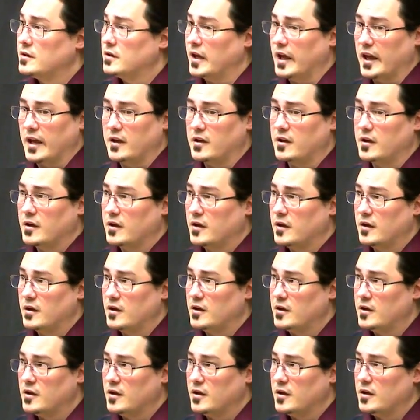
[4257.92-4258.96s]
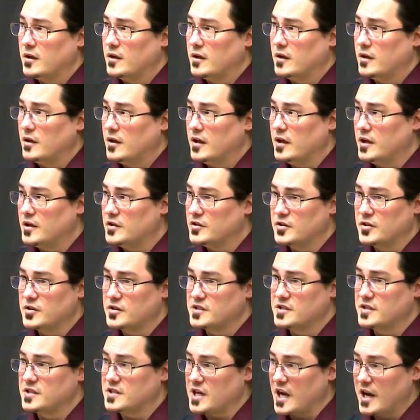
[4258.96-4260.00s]
Like,
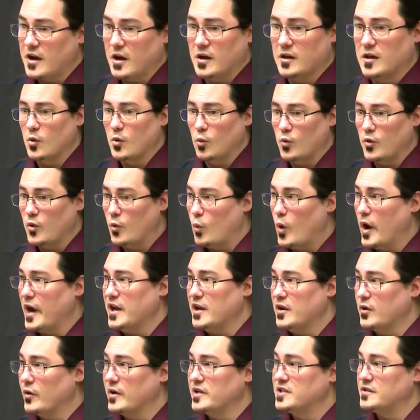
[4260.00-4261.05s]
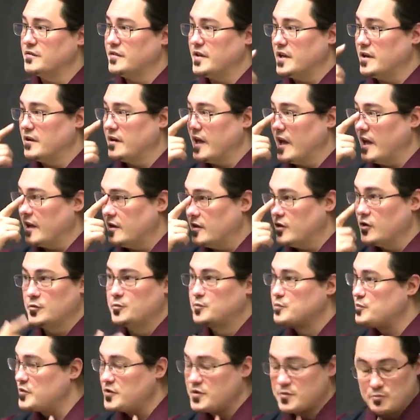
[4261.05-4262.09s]
there's this I it the white noise of the internet. You're
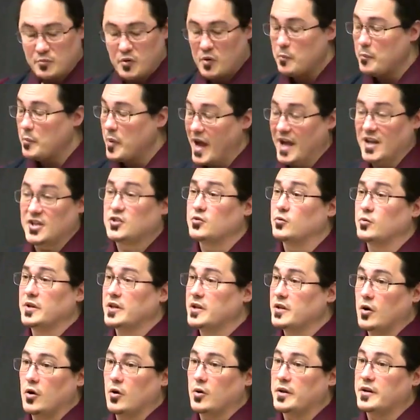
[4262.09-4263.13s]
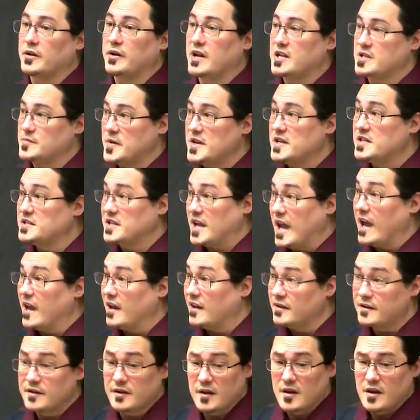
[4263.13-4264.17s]
perpetually the whole internet's being
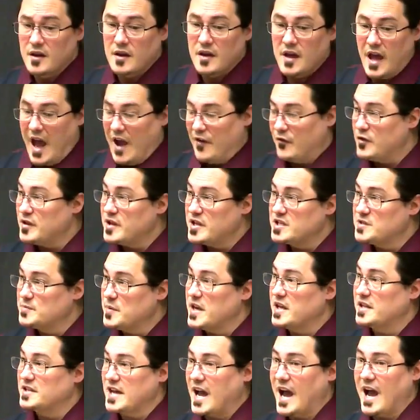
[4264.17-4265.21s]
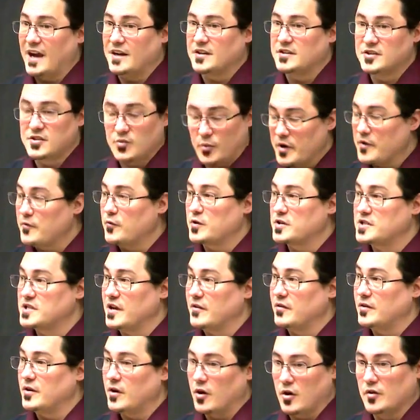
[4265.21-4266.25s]
scanned. Everything is being attacked 24
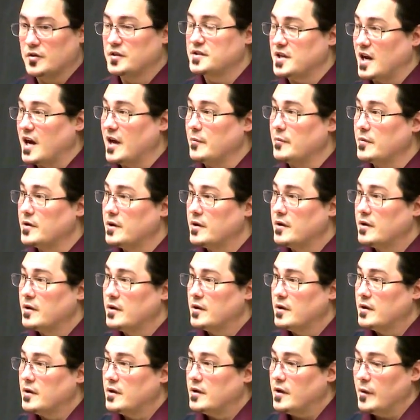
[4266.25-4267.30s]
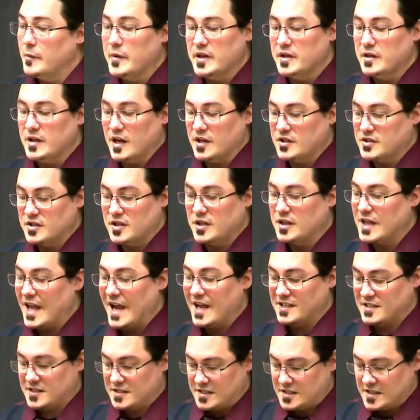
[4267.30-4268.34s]
7 all the time. I mean, I, the
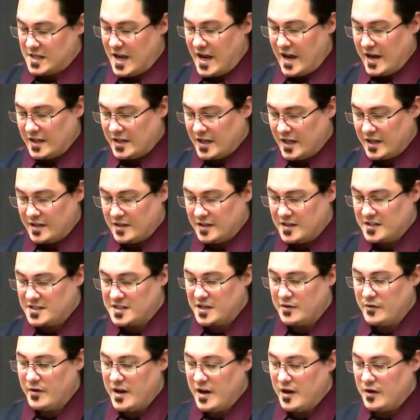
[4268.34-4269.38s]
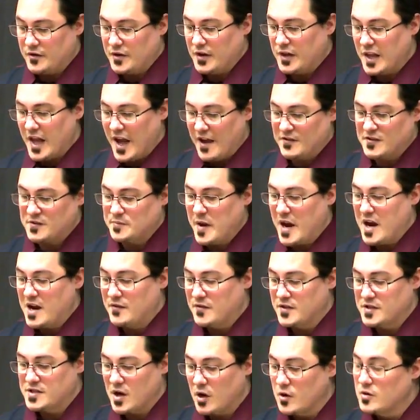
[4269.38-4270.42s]
last slide, like this thing right here, the lifespan
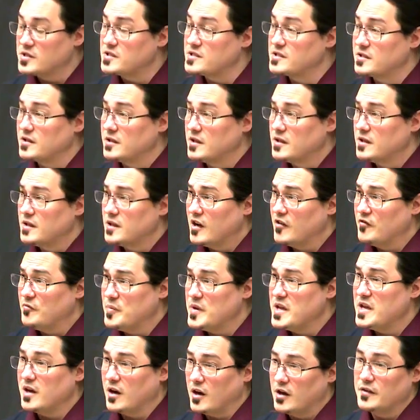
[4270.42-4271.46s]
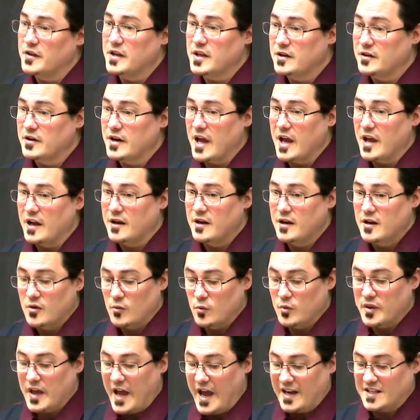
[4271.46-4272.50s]
of this host of being on the internet
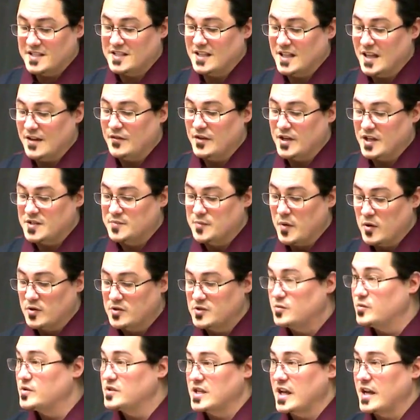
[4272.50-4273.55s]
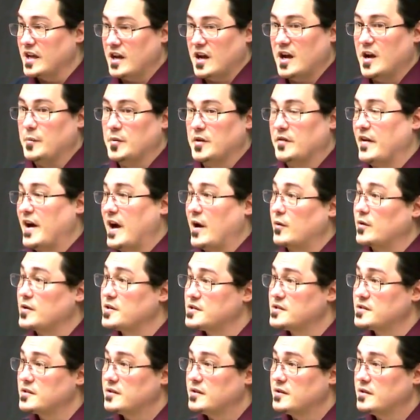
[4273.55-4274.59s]
with X11 exposed was like a couple of
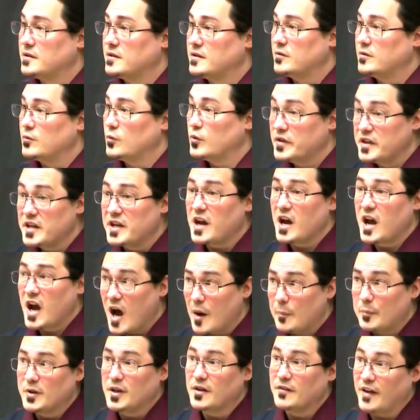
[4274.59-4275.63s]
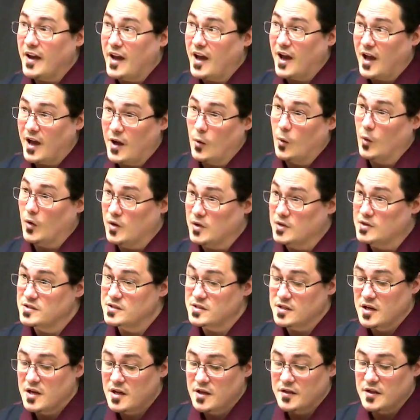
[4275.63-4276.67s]
hours. Within a couple of
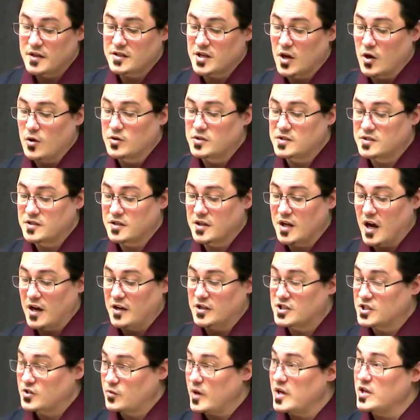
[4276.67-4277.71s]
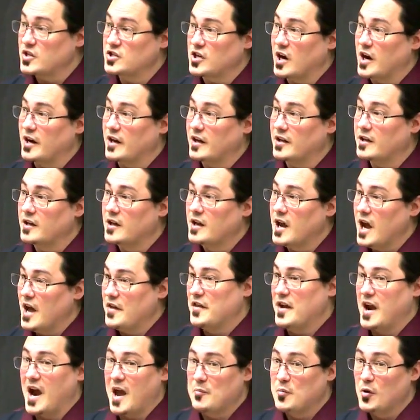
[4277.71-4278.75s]
hours, this host got screenshotted
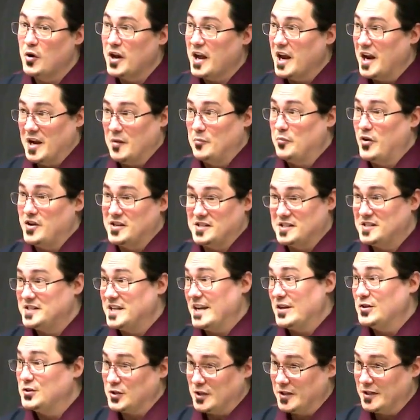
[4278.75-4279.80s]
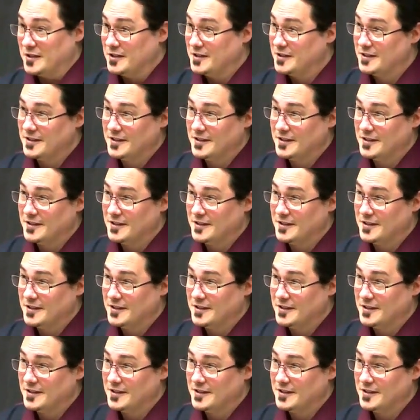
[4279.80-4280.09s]
and then I put it in a presentation.